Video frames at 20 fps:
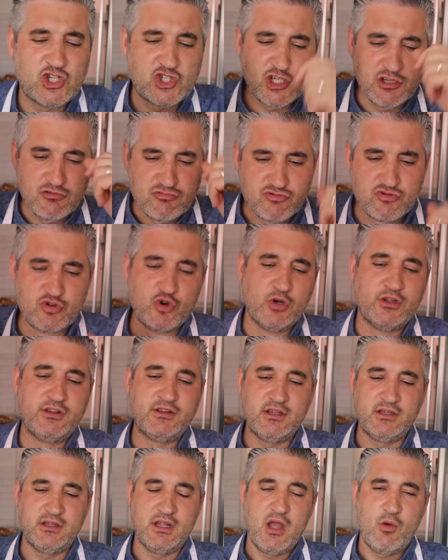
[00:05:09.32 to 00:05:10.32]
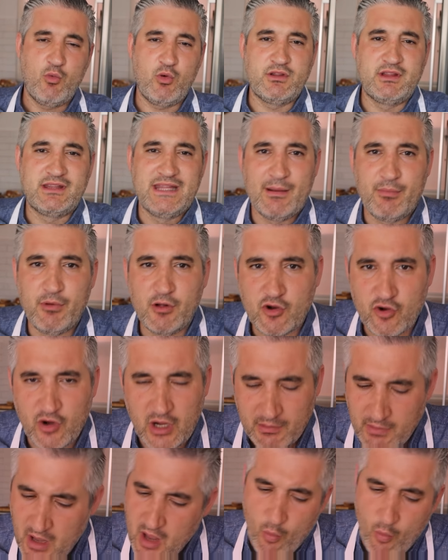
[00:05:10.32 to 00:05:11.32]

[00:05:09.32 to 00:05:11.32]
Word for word: She ruined it with double cream.